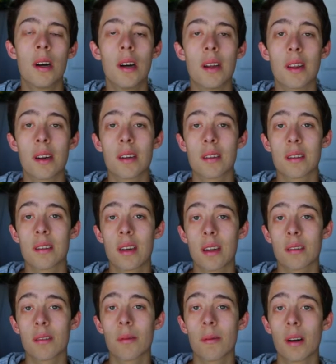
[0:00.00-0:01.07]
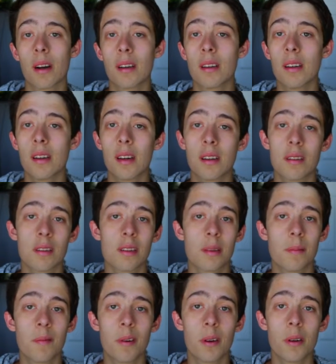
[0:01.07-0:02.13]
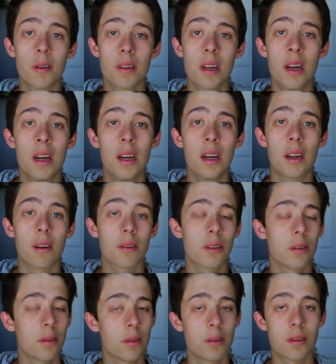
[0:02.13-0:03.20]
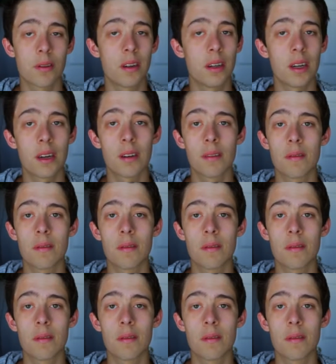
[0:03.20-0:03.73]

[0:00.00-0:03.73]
And that is exactly what I did. I took some photos and I'll show those right now.